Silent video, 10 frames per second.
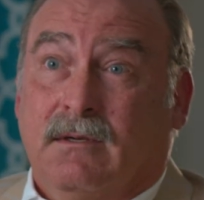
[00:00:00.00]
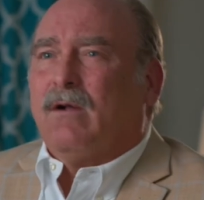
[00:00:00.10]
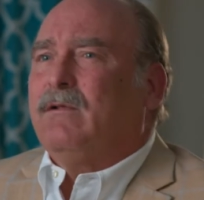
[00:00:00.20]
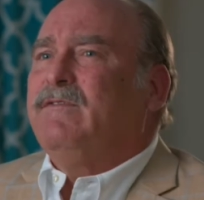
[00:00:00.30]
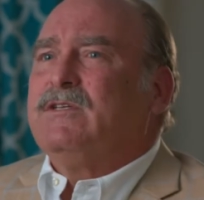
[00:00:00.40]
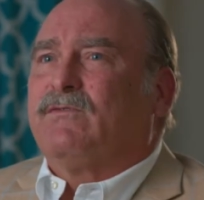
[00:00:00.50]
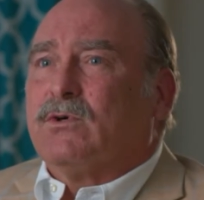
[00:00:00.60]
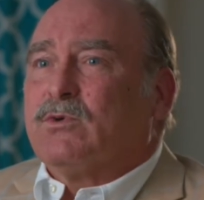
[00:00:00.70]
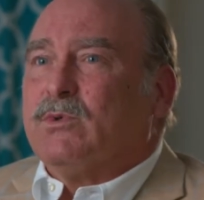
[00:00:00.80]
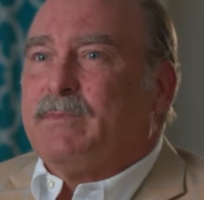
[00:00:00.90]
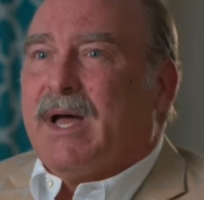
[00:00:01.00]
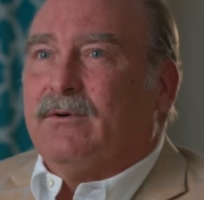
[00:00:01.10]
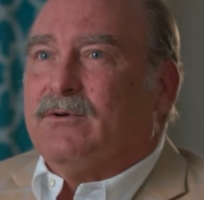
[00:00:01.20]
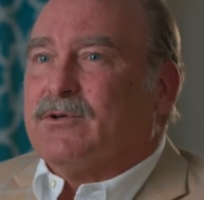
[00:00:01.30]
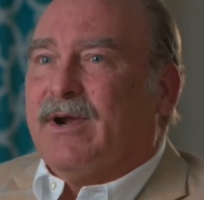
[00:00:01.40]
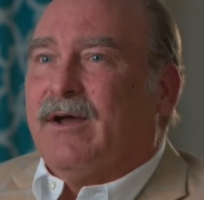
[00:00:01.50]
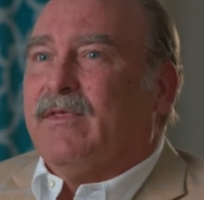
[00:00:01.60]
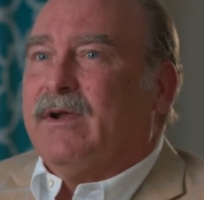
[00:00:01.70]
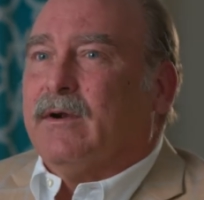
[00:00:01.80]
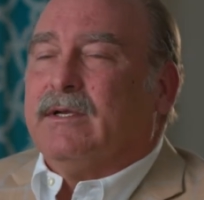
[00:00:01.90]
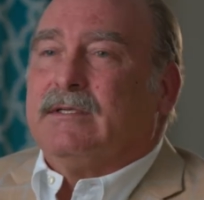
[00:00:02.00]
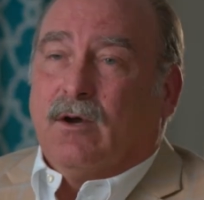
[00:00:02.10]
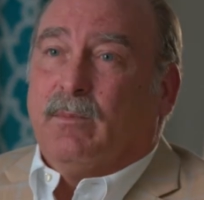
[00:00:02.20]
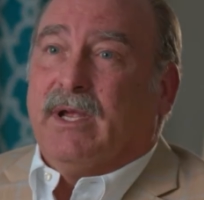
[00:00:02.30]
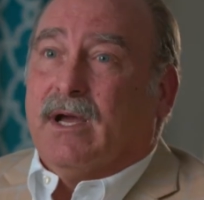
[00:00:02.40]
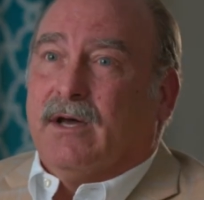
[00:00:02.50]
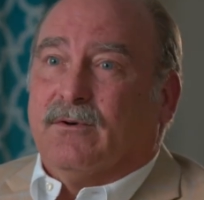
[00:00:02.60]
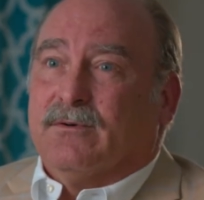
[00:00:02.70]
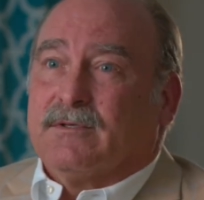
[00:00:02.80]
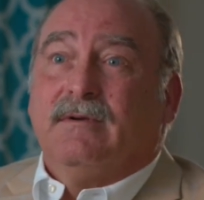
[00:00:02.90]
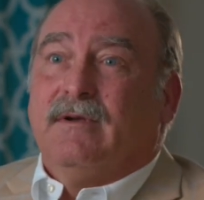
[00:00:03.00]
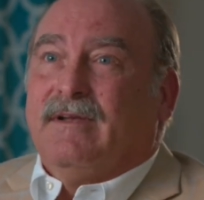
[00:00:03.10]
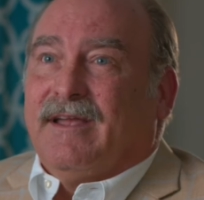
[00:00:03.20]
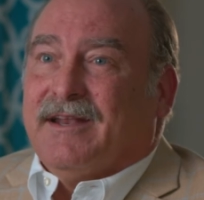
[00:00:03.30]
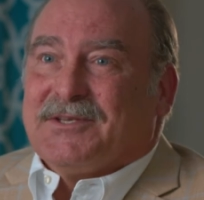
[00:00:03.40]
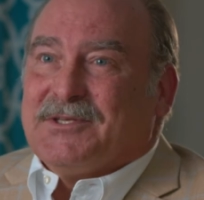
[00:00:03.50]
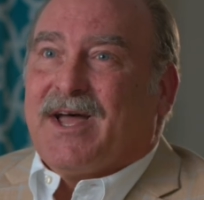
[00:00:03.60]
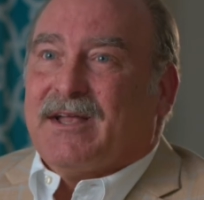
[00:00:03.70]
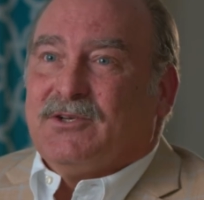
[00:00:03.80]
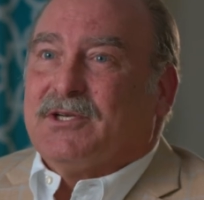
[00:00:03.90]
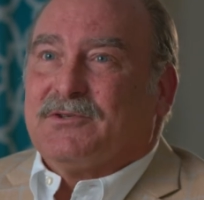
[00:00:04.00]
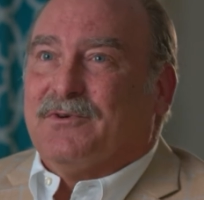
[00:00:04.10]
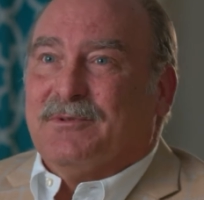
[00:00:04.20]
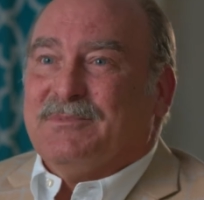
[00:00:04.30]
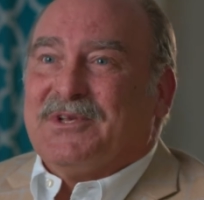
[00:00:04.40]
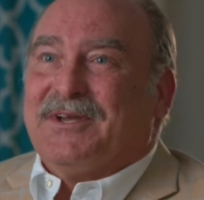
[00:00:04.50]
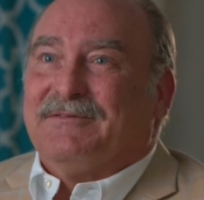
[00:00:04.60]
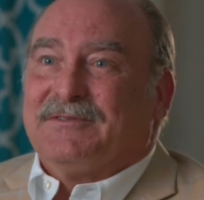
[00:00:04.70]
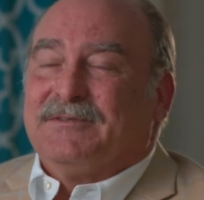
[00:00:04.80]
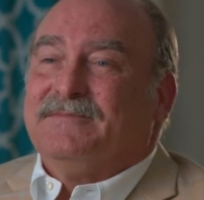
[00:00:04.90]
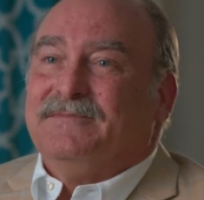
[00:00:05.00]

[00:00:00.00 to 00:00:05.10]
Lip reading: All of these first responders are out there and helping others, and it's not just for themselves.